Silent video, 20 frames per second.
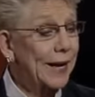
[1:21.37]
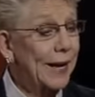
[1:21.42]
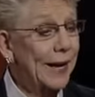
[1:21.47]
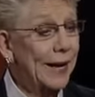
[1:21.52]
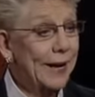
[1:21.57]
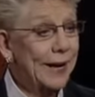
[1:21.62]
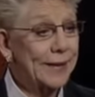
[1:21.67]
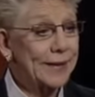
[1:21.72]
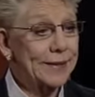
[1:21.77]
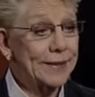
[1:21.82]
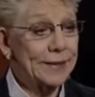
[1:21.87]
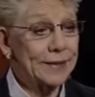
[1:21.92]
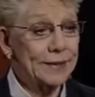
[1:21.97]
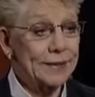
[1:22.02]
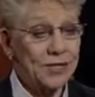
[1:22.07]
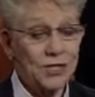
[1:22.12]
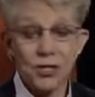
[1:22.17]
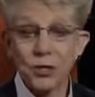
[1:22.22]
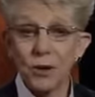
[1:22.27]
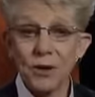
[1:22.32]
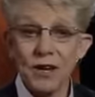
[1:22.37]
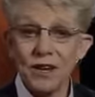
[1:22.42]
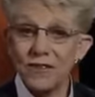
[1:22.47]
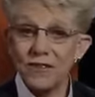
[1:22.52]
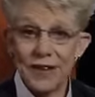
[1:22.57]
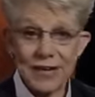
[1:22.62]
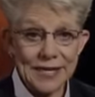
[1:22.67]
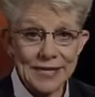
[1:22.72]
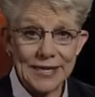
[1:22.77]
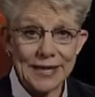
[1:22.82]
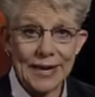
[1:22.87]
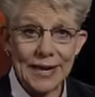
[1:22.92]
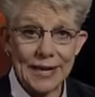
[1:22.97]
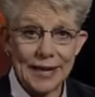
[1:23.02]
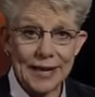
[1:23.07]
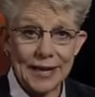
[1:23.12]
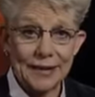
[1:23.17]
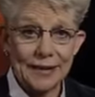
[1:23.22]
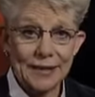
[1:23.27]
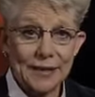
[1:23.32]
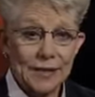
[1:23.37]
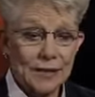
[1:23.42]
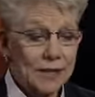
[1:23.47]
and start investigating.